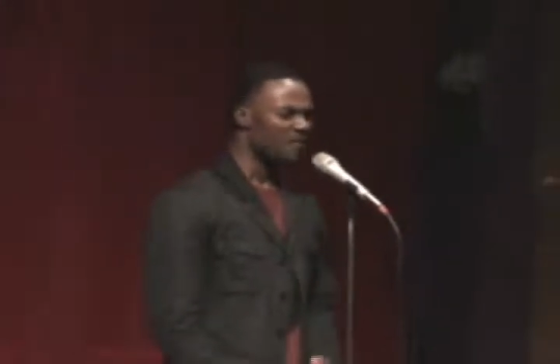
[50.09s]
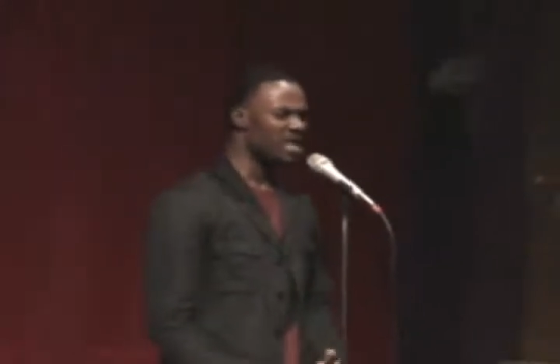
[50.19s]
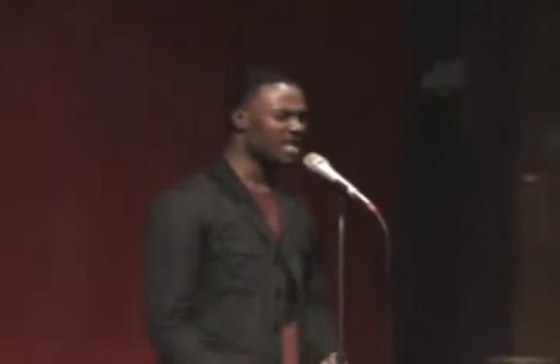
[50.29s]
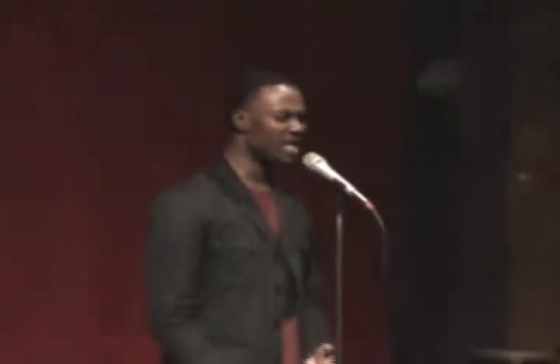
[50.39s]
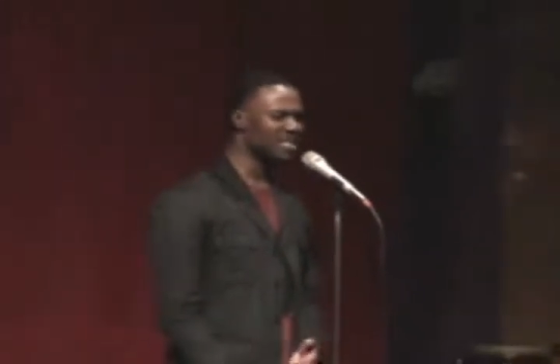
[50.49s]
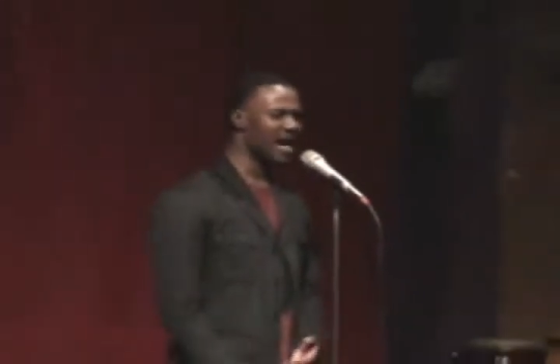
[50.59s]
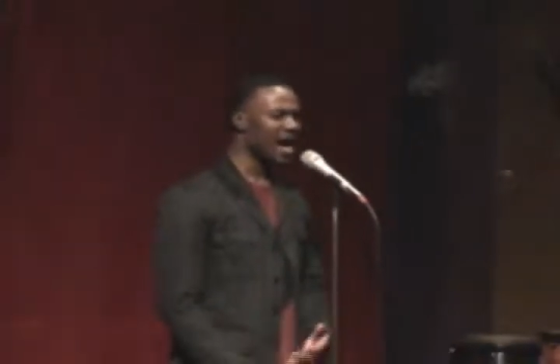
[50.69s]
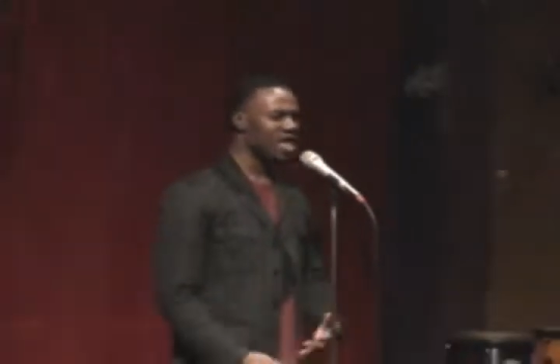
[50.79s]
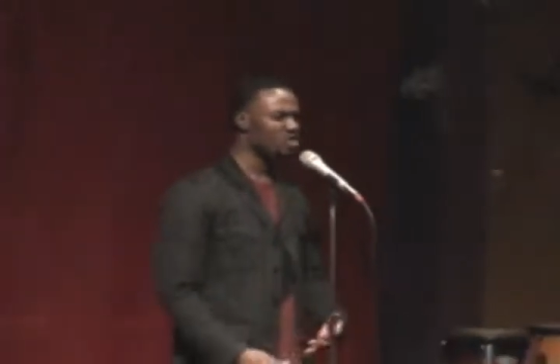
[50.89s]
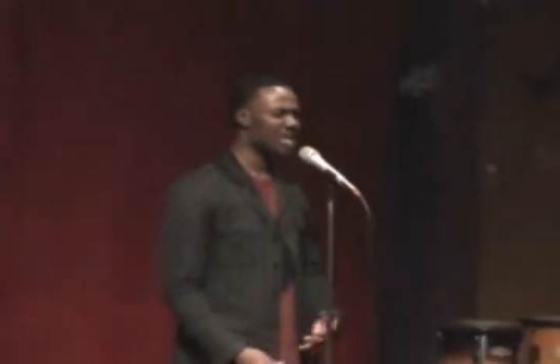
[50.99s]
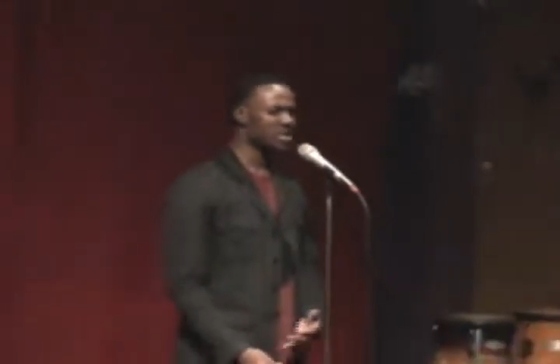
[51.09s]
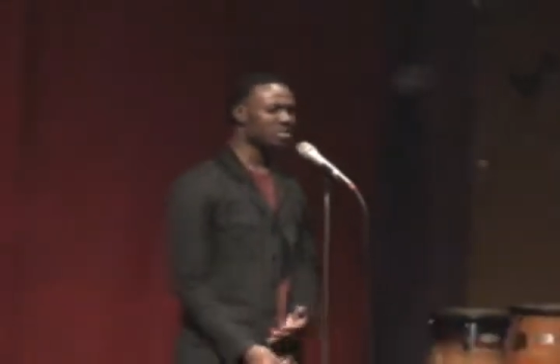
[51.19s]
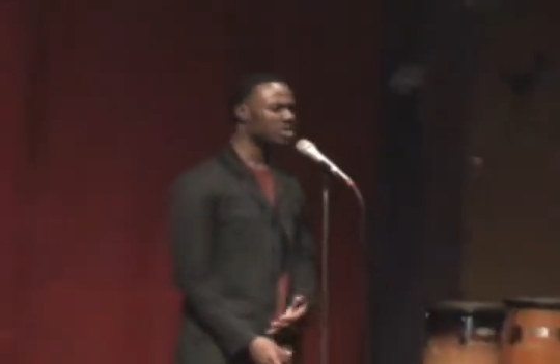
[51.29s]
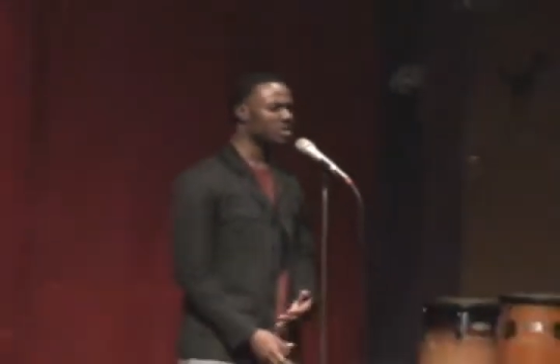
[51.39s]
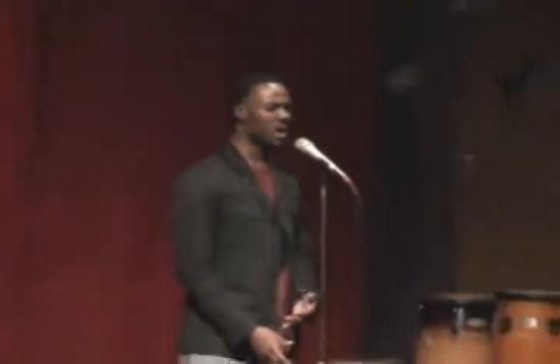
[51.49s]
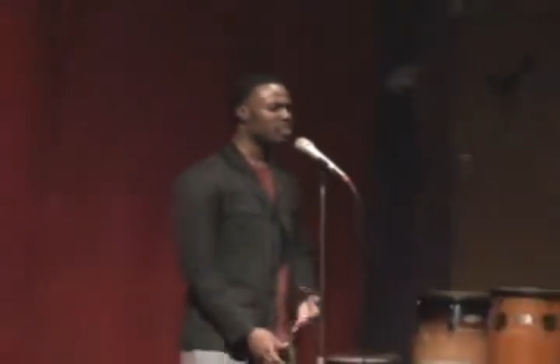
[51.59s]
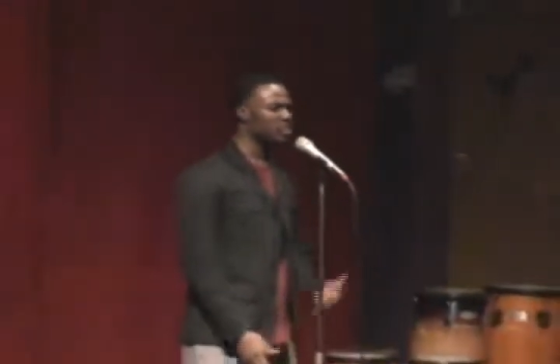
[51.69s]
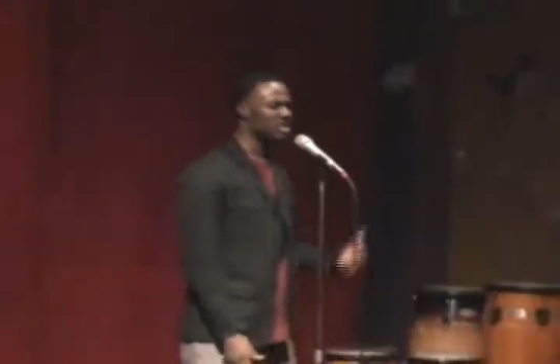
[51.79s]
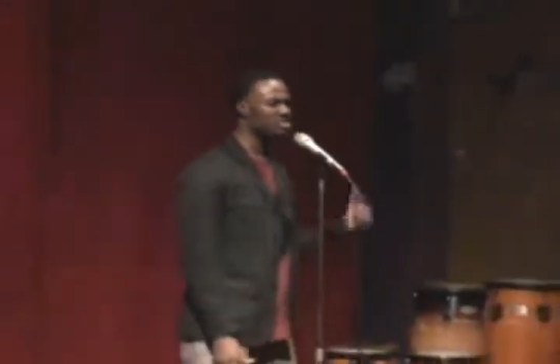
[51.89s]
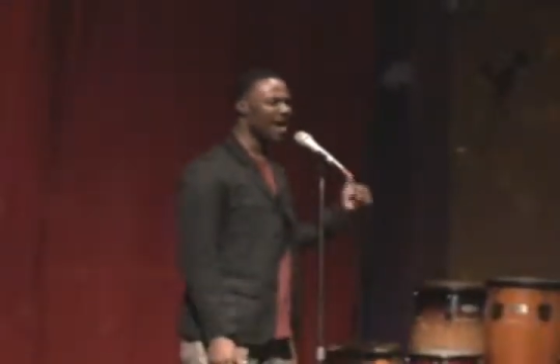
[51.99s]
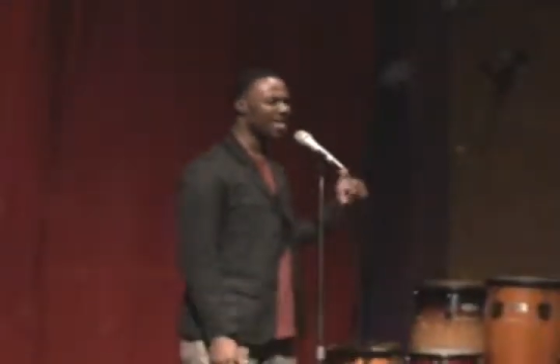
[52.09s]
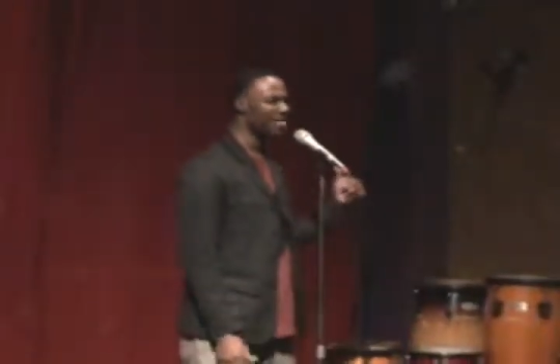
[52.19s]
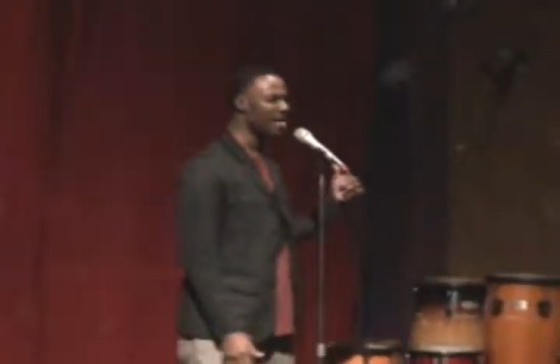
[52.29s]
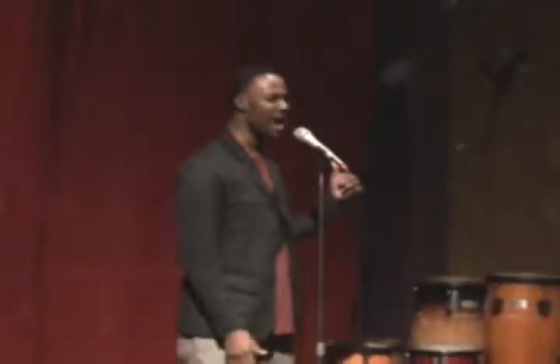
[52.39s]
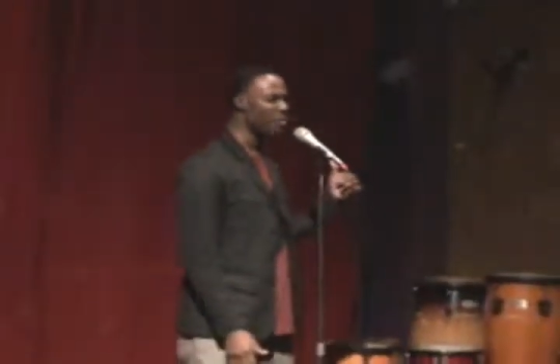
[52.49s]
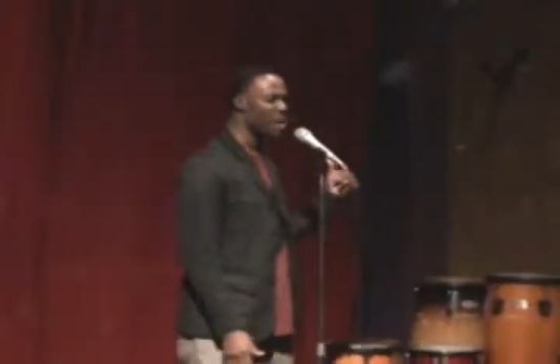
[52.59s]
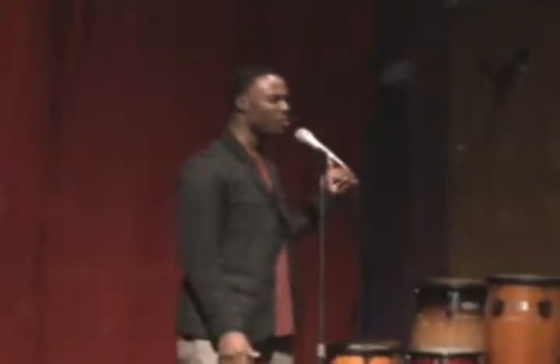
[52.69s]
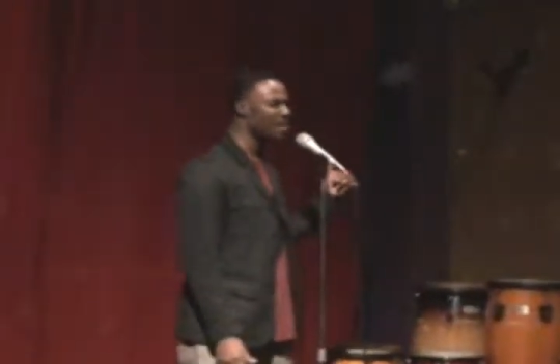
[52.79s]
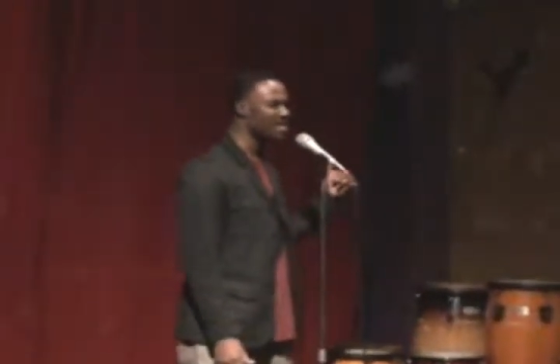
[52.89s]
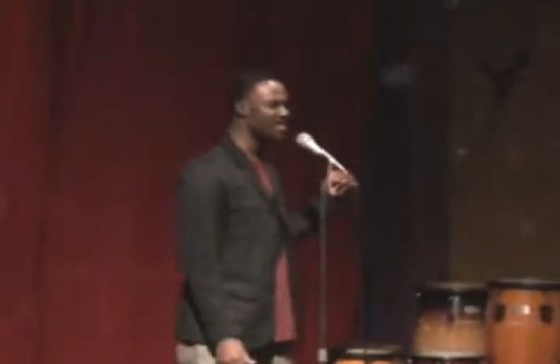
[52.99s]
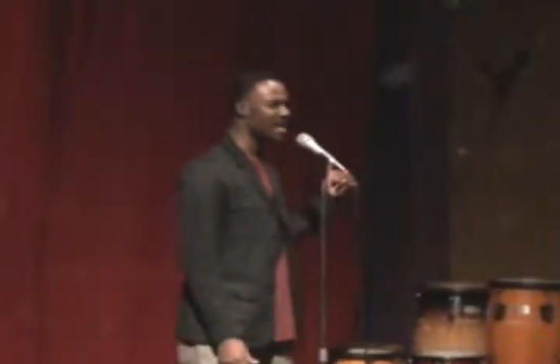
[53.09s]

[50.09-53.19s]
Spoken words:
For years I tried to push the memories back in time, where present